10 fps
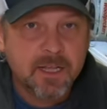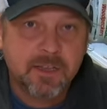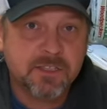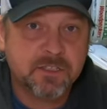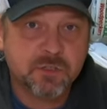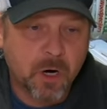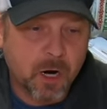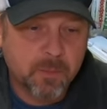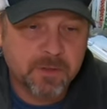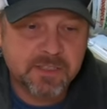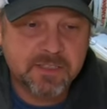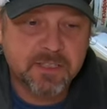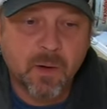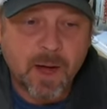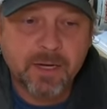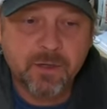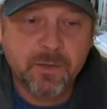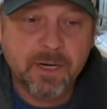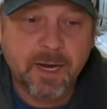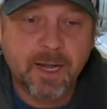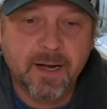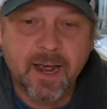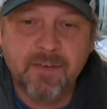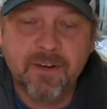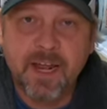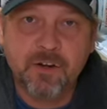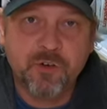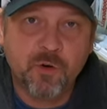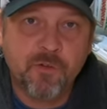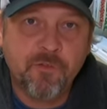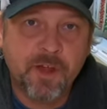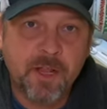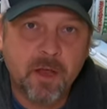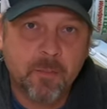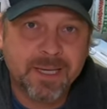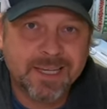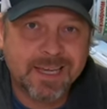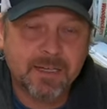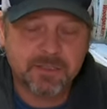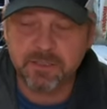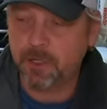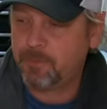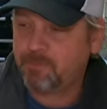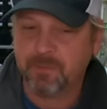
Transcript: this is wrong, but this is how I do it, and I haven't had a drawer fail on me yet. So